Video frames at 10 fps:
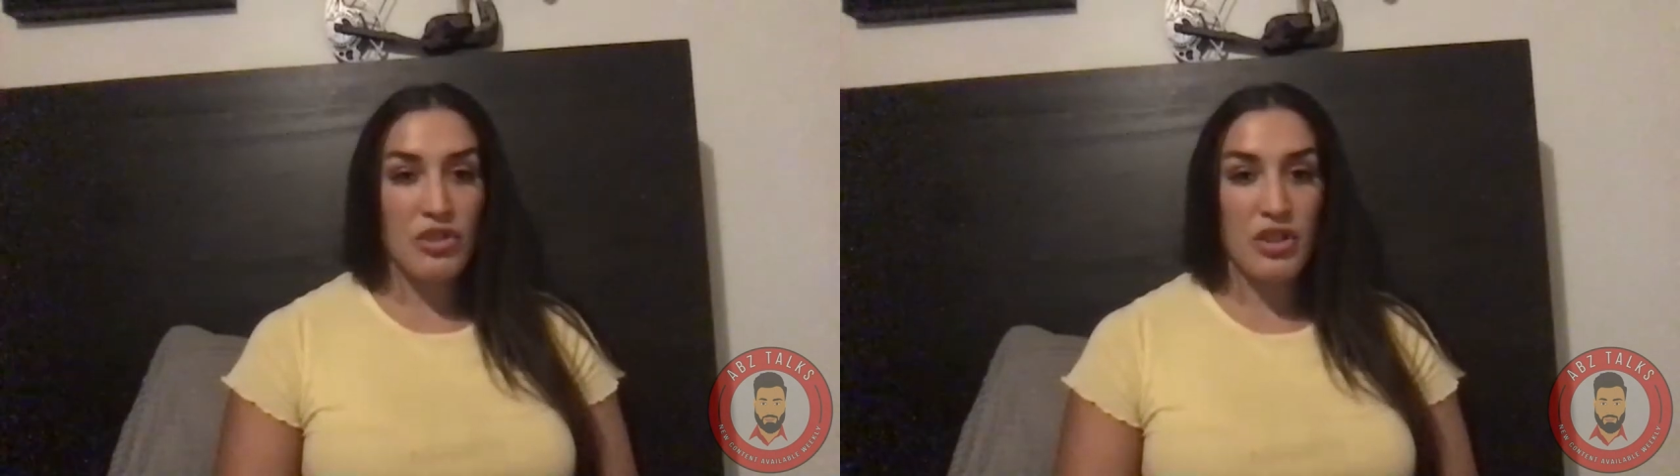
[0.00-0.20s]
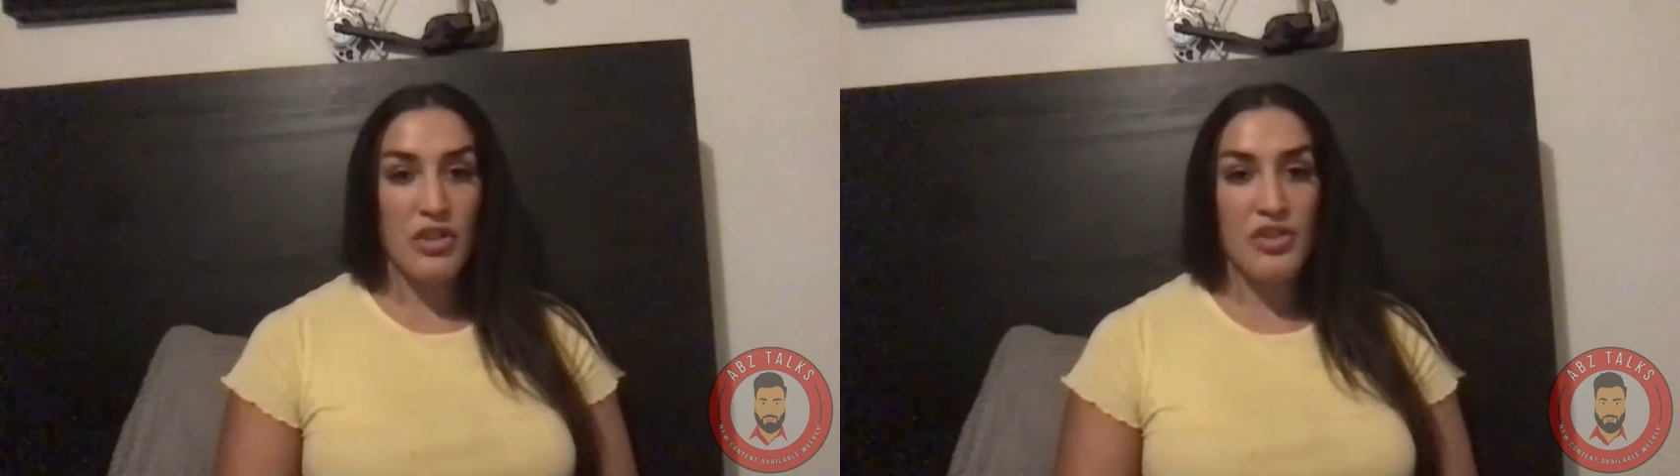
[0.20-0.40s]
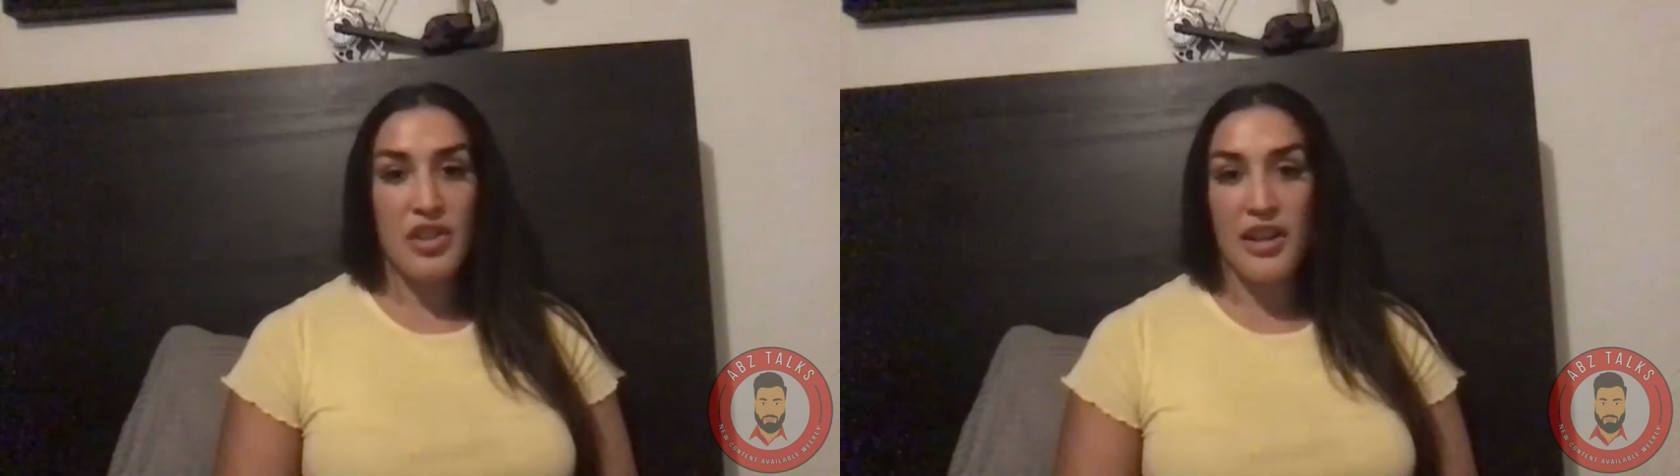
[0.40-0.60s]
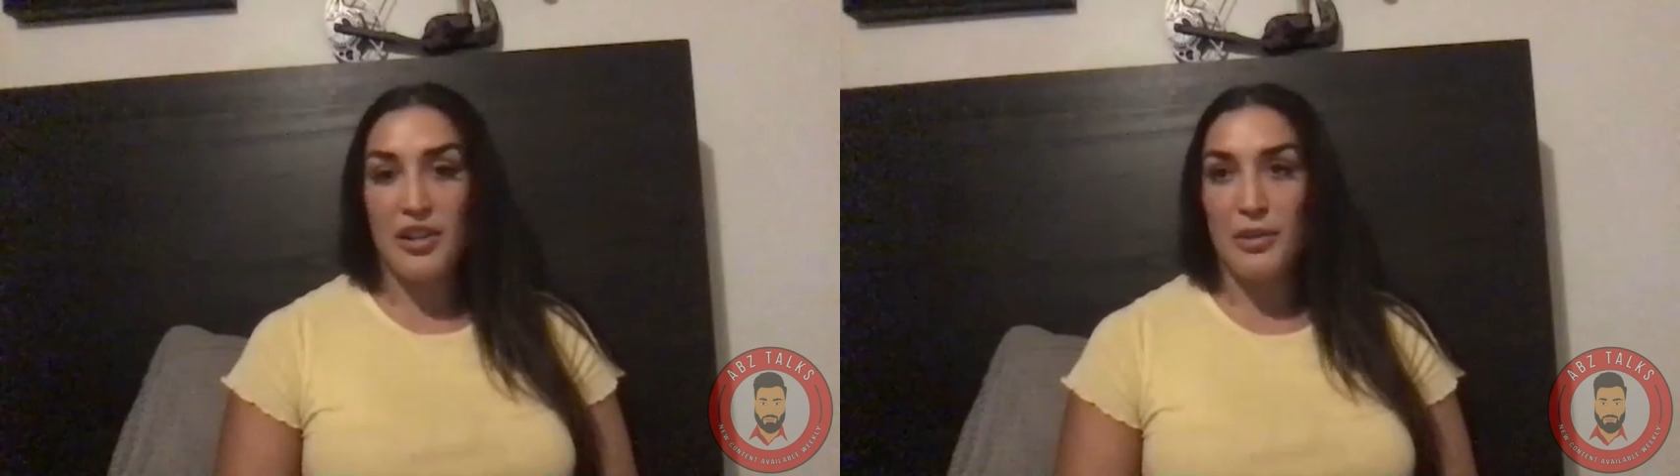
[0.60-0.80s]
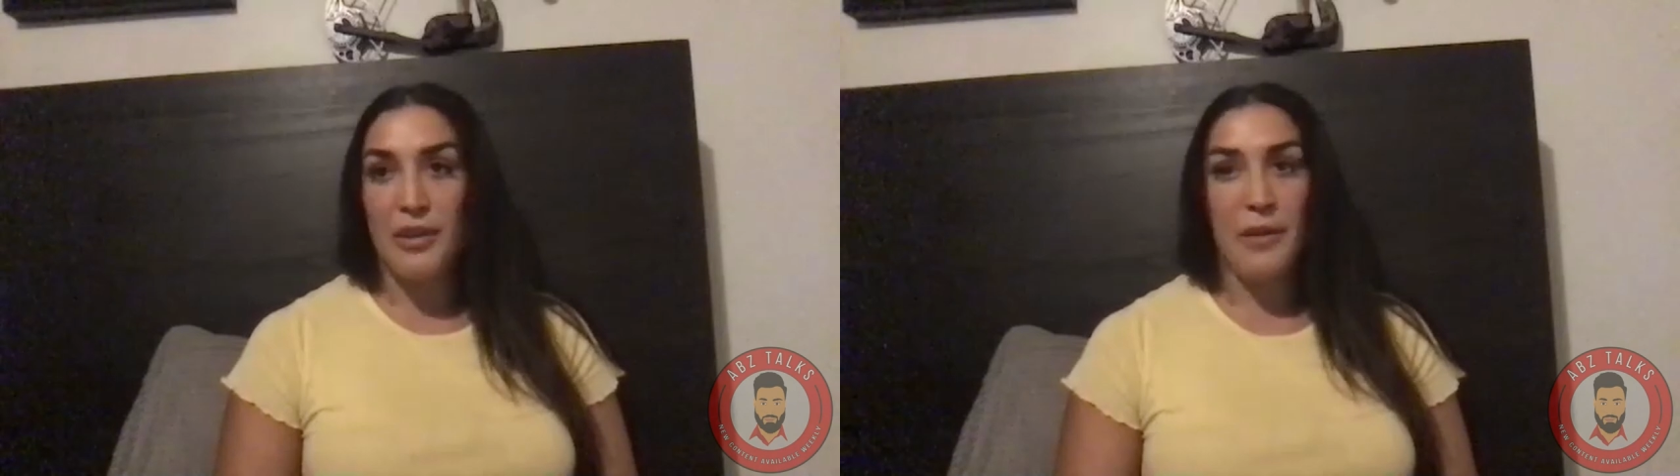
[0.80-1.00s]
you know, sock
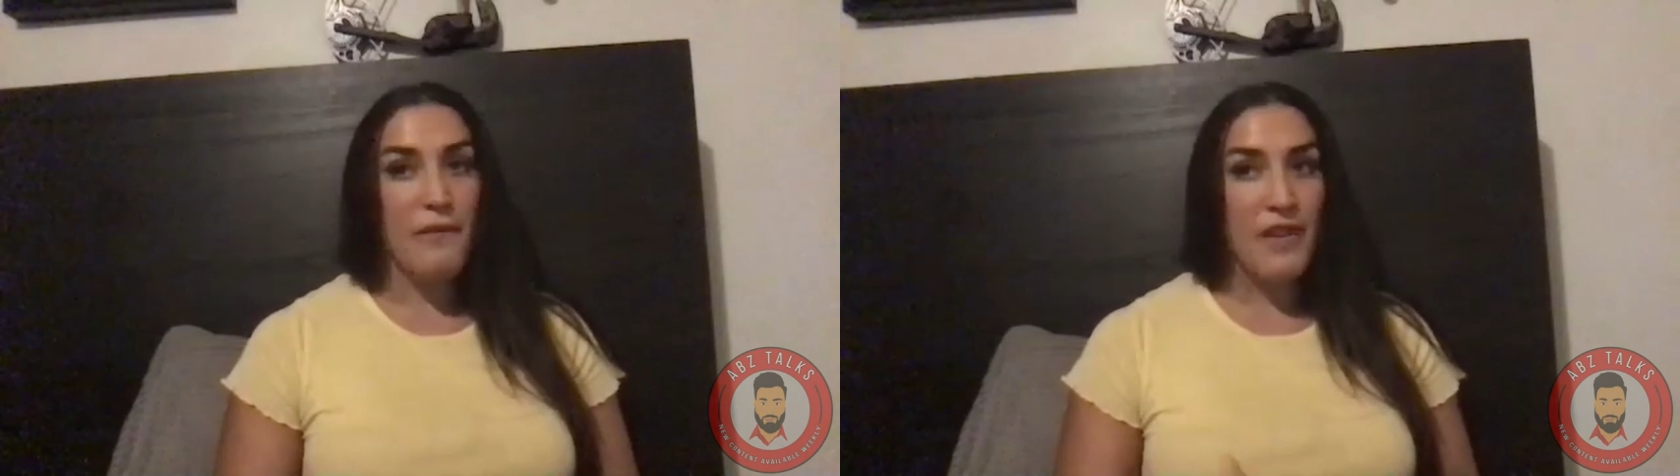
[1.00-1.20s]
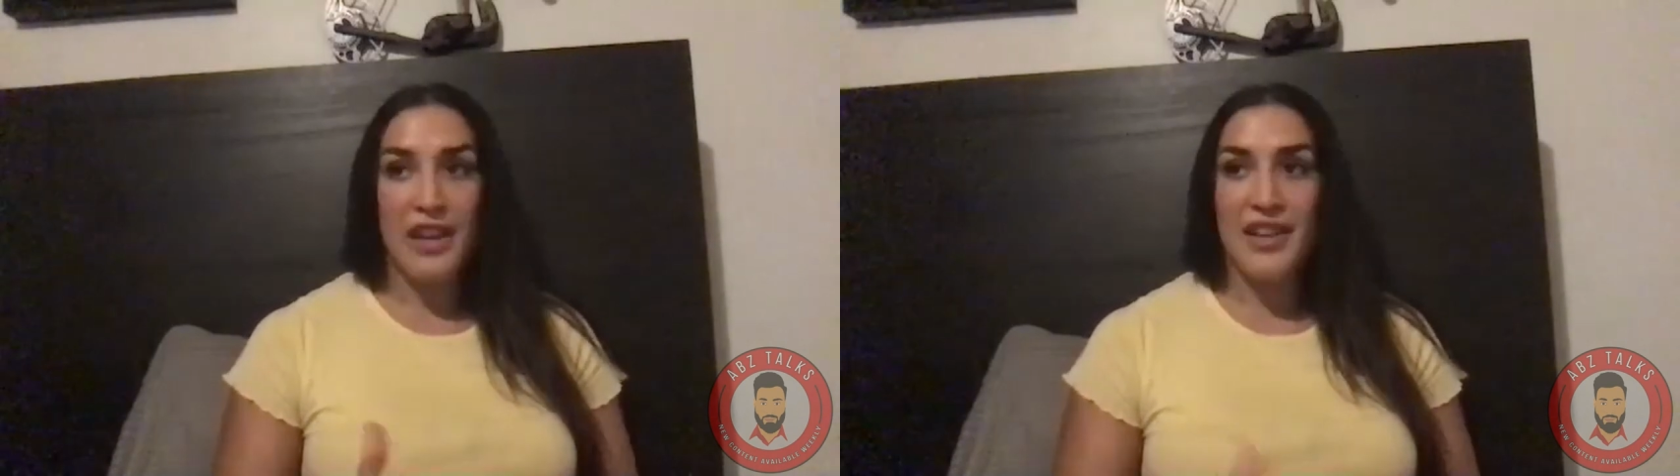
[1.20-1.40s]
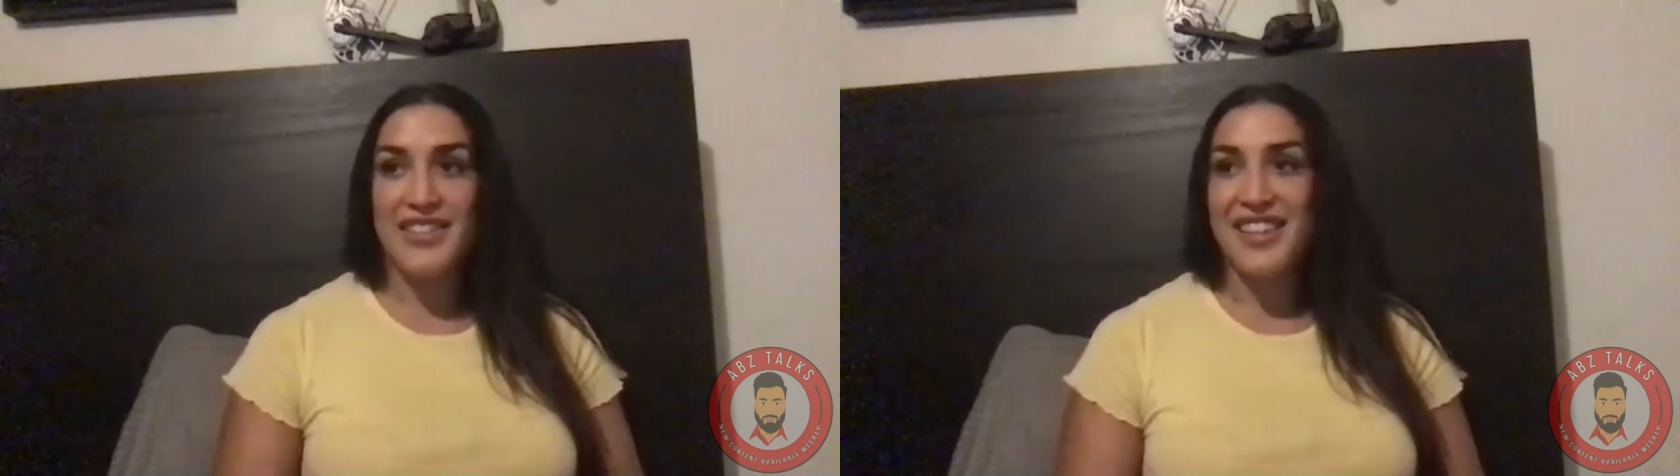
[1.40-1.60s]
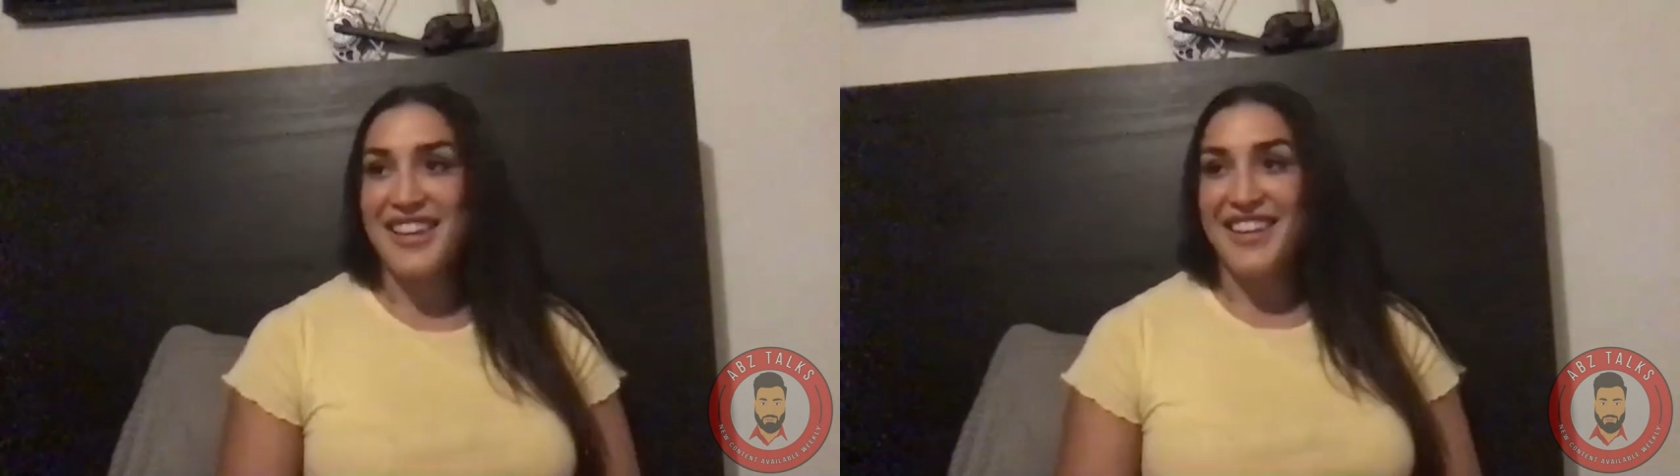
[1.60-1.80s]
you in the face,